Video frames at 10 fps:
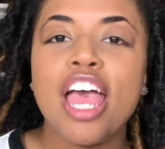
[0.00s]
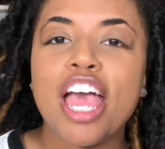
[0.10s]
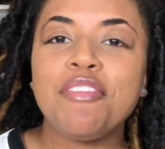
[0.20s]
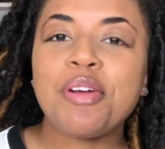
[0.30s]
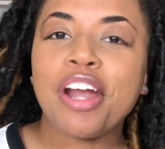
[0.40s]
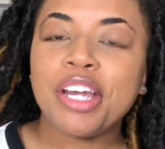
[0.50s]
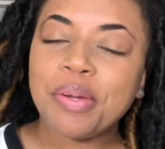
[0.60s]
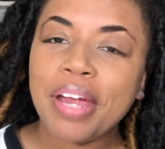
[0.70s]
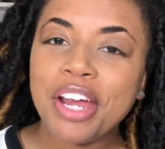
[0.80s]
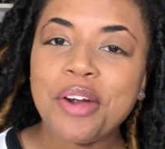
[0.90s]
If you are new
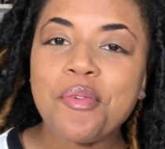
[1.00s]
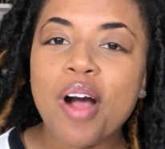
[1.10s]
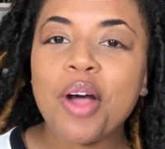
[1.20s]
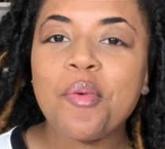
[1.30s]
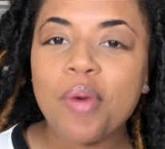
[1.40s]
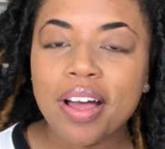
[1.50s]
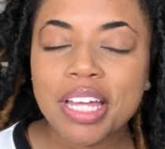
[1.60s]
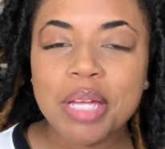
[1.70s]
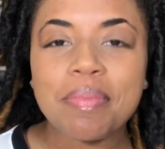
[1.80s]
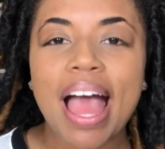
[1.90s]
here, welcome.
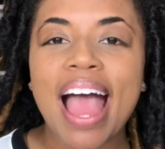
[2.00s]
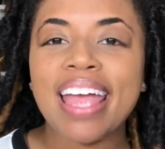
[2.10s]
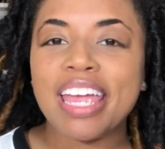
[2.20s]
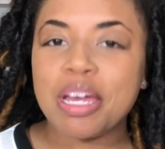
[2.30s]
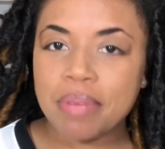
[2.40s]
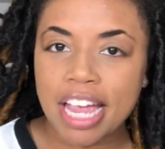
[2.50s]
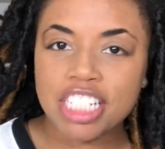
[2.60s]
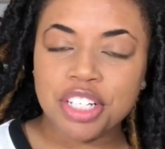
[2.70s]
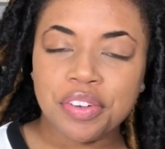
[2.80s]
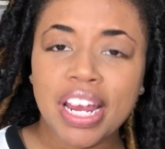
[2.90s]
I am
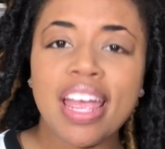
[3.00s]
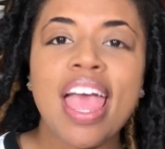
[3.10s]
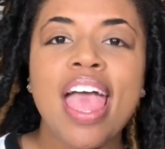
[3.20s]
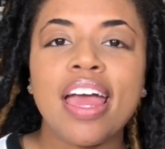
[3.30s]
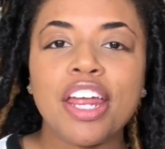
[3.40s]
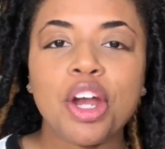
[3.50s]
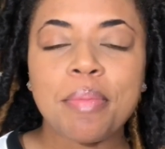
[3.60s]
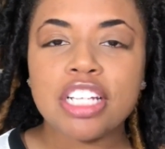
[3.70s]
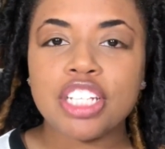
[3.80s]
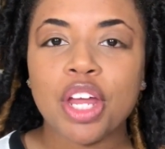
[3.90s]
Casharee, and here on
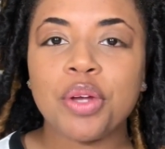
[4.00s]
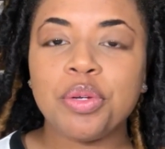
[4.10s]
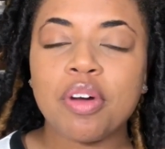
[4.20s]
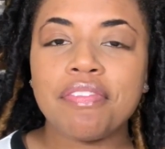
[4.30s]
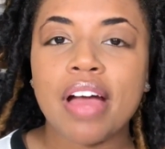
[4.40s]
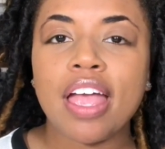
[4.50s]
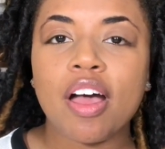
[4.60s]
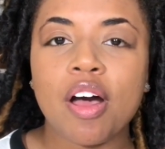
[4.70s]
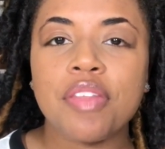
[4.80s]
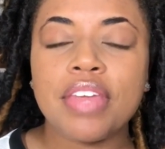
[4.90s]
my channel you will find
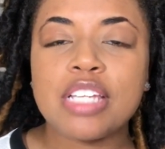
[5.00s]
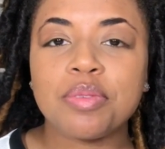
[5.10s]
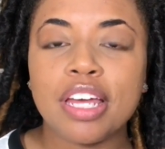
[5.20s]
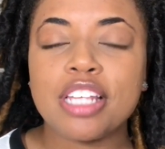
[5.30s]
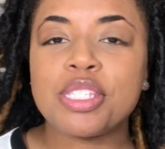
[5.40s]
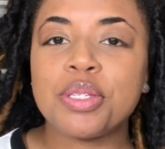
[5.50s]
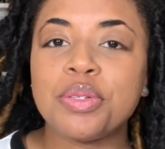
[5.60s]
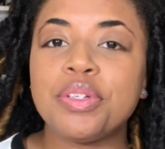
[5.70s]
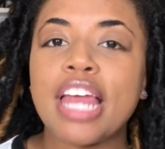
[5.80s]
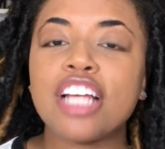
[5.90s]
all things related
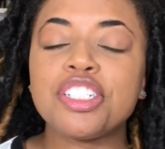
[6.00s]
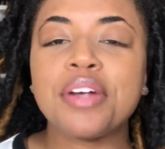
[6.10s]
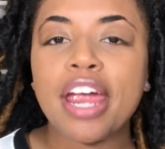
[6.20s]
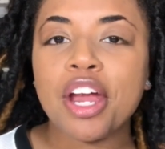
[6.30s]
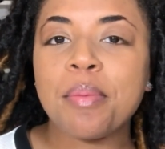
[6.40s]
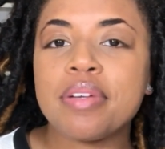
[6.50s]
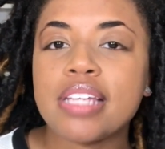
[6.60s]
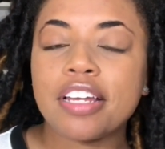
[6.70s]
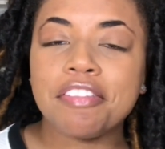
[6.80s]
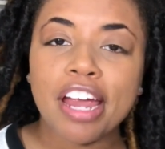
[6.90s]
to natural hair,
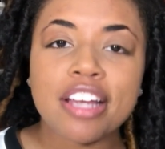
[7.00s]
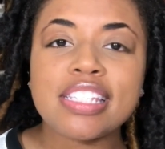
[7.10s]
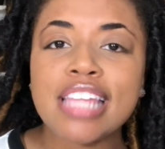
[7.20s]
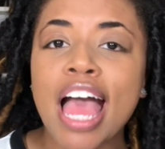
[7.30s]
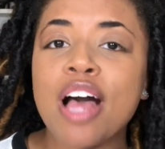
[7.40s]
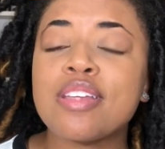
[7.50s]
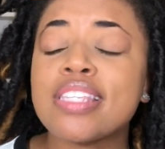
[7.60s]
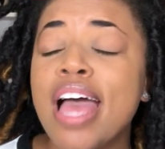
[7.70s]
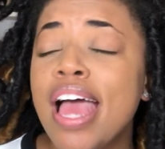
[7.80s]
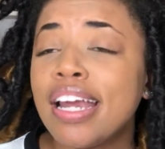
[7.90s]
protective hairstyles,
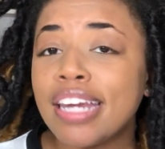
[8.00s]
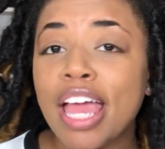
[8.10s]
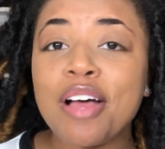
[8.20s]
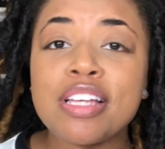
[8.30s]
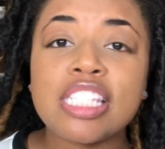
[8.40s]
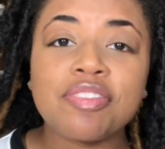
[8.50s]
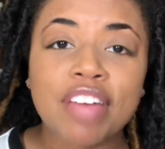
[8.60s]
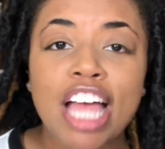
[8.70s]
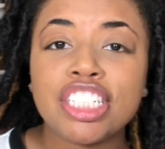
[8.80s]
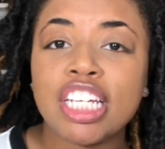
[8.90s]
nails,
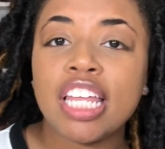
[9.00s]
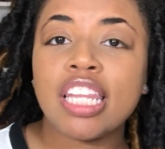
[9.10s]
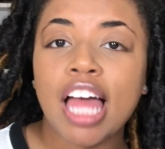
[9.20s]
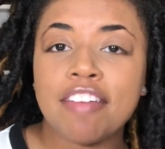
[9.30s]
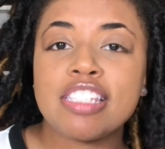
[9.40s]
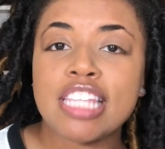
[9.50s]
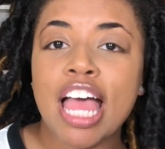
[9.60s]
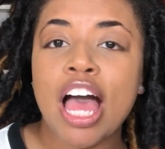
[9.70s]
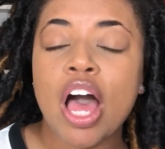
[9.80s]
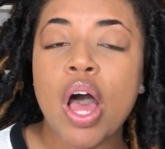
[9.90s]
fashion,
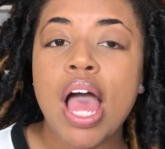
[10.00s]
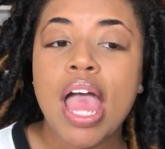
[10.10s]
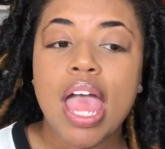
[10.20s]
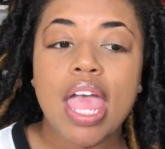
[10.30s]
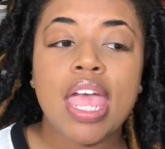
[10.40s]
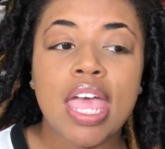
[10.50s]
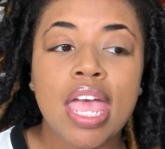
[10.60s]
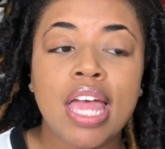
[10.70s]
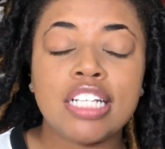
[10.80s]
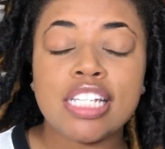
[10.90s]
lifestyle,
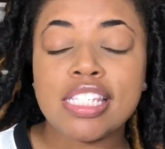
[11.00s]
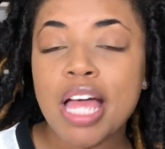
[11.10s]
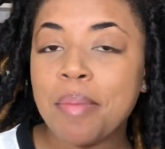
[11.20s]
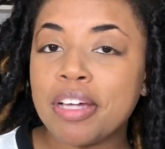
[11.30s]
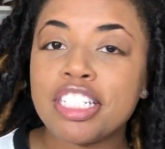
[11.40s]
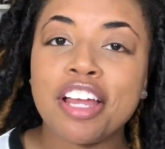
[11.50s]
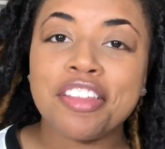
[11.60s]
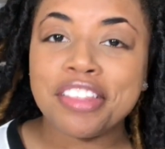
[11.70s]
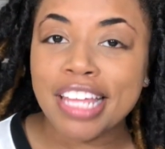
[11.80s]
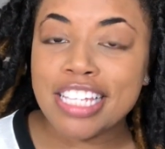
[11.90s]
and just a bunch of other
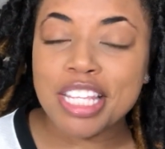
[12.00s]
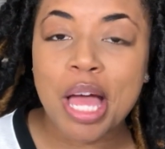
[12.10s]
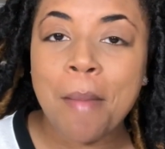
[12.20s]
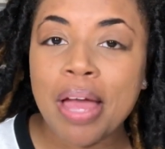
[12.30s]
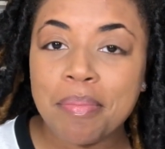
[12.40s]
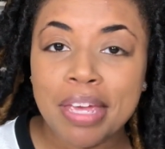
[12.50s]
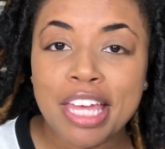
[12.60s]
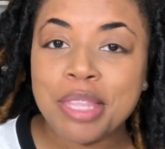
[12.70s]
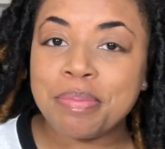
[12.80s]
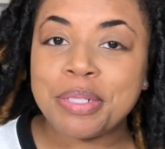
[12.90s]
things I might be
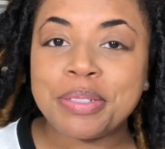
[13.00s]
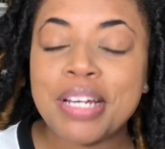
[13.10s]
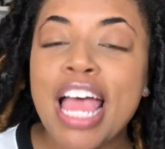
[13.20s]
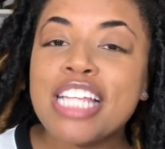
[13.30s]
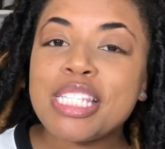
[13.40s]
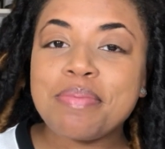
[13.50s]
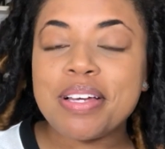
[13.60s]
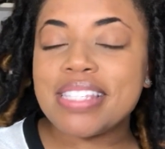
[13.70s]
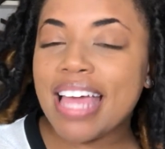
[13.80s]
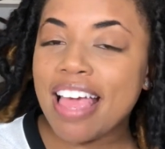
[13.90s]
in the mood to
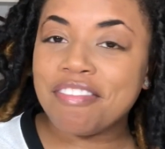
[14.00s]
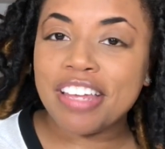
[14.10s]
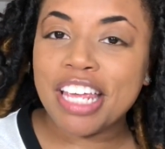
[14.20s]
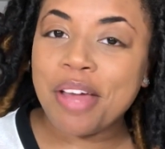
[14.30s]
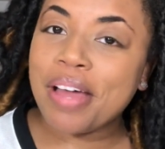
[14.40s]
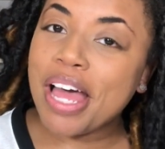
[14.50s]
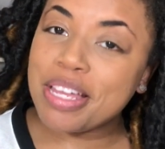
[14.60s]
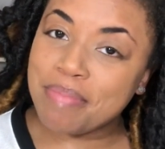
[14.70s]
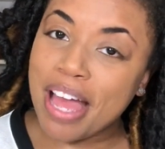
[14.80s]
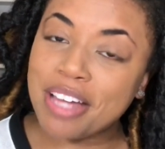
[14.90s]
post a video
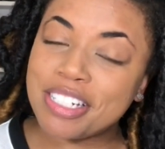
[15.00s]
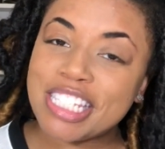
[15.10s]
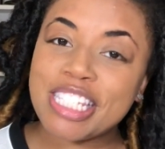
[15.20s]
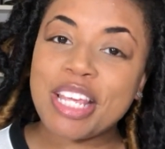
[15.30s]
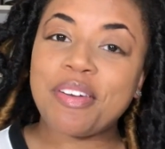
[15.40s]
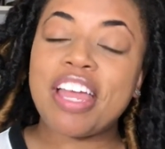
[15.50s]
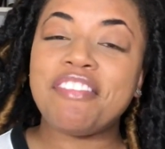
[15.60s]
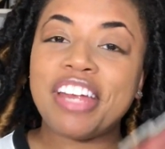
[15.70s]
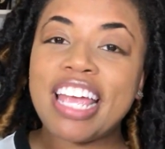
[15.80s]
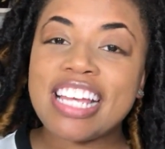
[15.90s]
about. So if
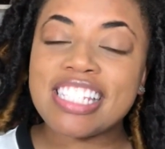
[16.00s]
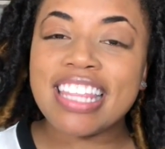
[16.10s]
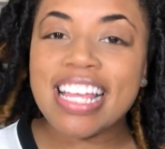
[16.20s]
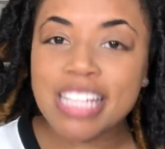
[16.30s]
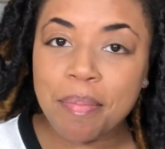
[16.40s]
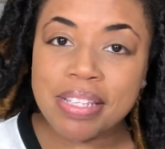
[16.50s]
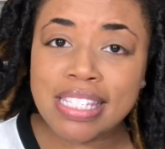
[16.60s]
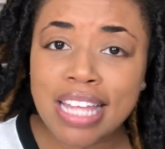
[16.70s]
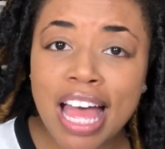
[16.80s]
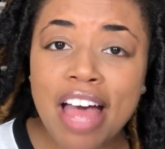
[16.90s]
you're into that type of
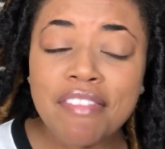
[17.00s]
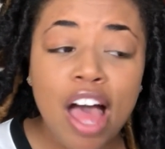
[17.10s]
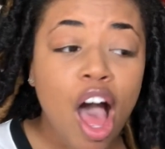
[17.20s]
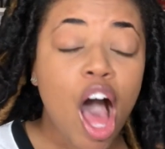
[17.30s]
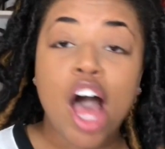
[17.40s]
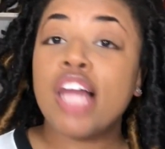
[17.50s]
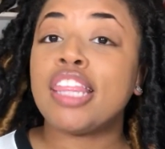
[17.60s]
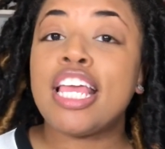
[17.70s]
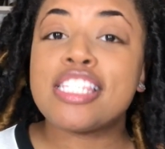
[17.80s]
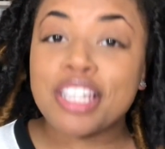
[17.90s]
stuff, all
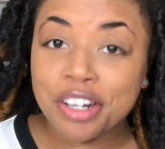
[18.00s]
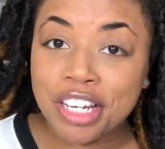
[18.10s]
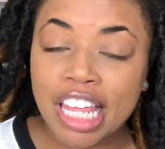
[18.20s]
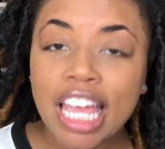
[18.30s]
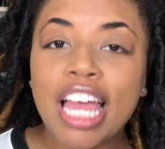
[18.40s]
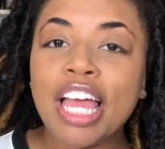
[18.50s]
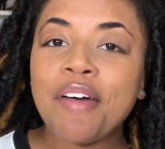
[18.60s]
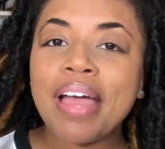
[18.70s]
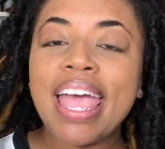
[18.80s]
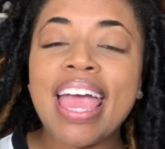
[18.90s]
things girly, go
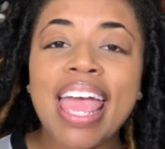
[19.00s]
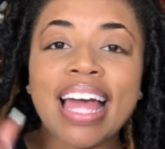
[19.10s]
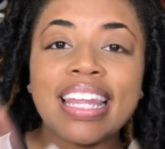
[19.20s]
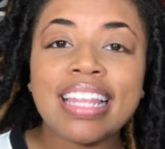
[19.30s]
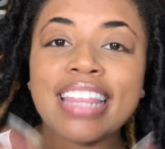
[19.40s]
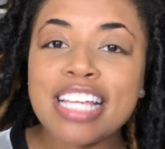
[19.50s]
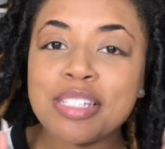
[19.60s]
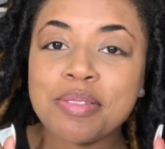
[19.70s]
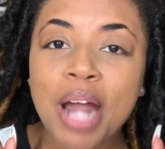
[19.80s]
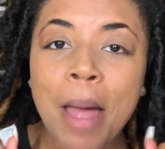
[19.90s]
ahead and click that
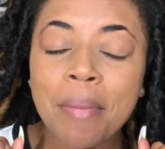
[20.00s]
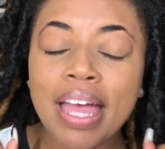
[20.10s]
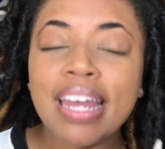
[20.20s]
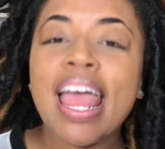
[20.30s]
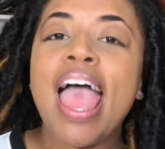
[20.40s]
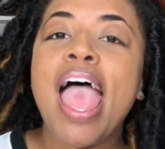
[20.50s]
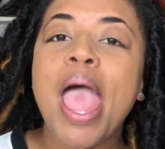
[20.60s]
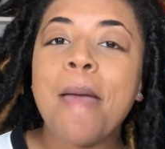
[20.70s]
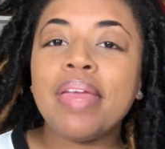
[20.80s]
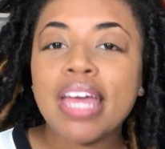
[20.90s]
subscribe button
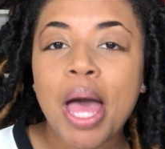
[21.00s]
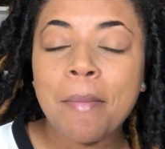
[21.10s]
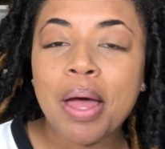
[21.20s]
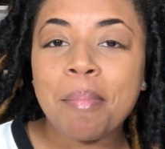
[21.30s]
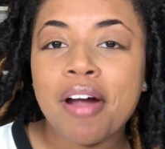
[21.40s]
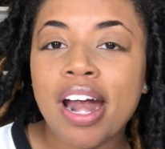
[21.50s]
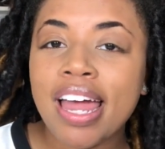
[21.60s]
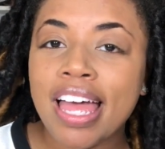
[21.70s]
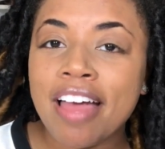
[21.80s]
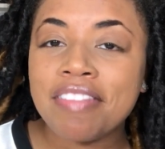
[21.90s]
and become a part
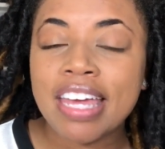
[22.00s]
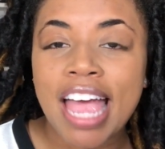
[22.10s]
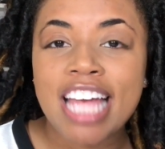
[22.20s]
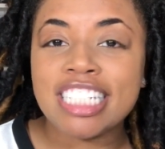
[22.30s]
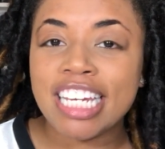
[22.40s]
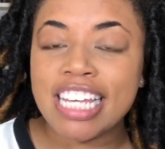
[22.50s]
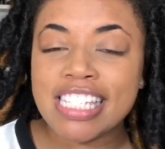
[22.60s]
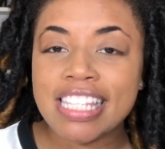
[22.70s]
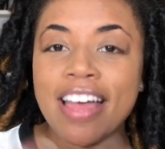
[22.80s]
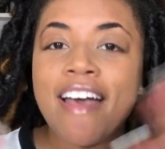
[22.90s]
of the
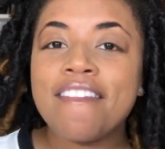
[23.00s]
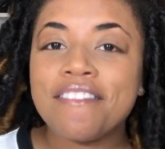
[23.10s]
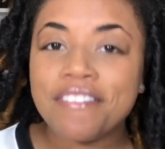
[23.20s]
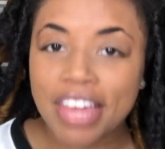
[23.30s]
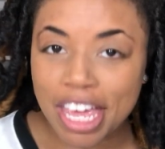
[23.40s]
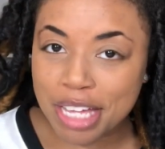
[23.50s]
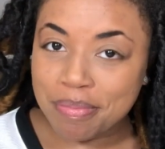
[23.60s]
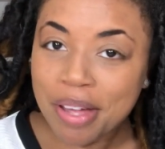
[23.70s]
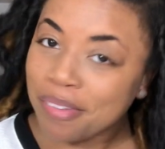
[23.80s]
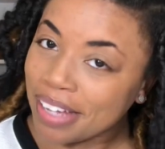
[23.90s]
Cashanista fam,
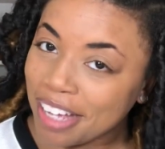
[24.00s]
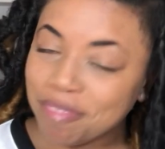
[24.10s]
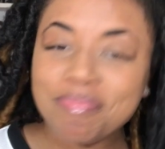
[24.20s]
okay?